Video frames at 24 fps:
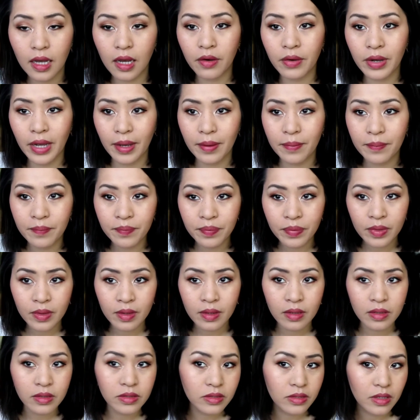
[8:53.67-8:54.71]
Okay,
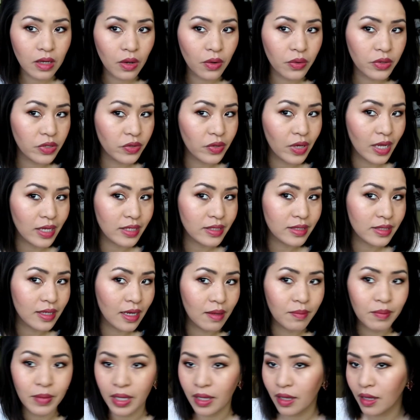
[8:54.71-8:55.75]
so you guys
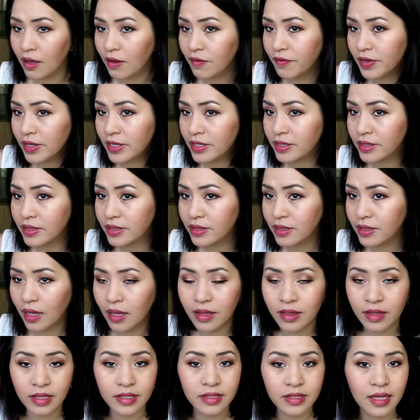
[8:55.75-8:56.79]
tell me if it's
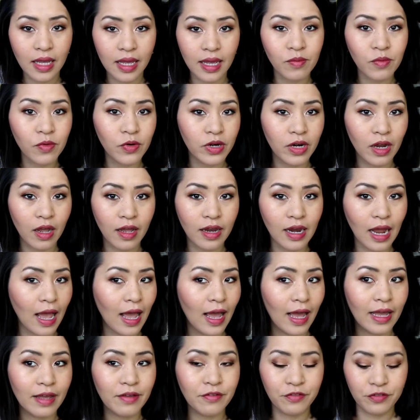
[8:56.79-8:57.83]
the same or not.
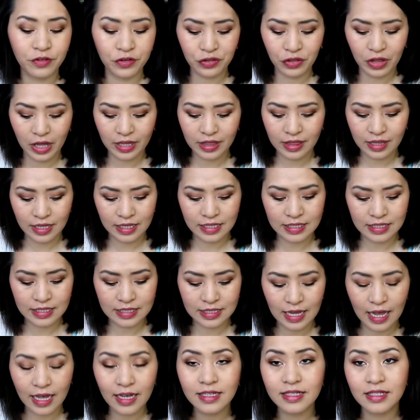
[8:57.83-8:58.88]
I feel like the
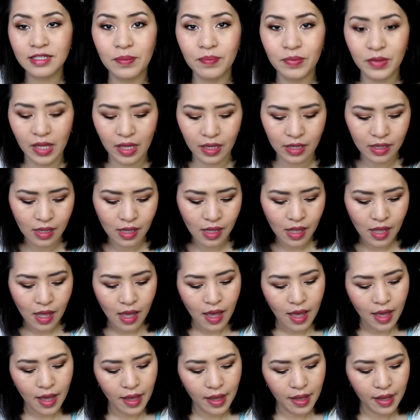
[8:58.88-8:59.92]
exact same thing.
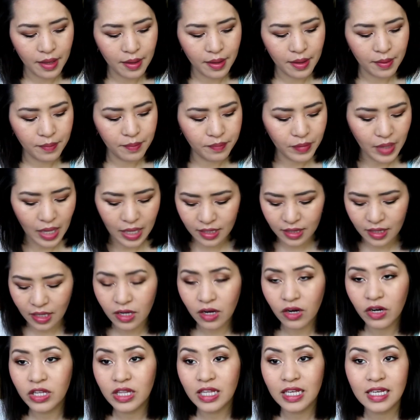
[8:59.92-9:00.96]
I think
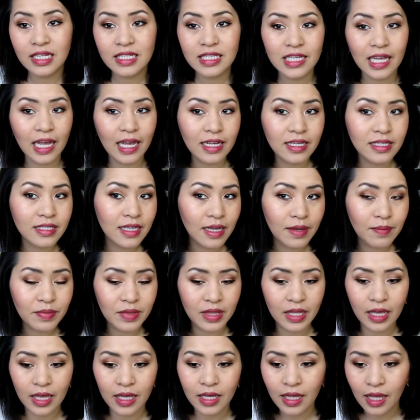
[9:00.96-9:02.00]
they are the exact same
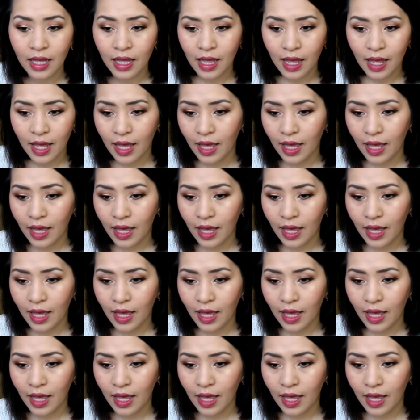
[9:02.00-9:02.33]
thing.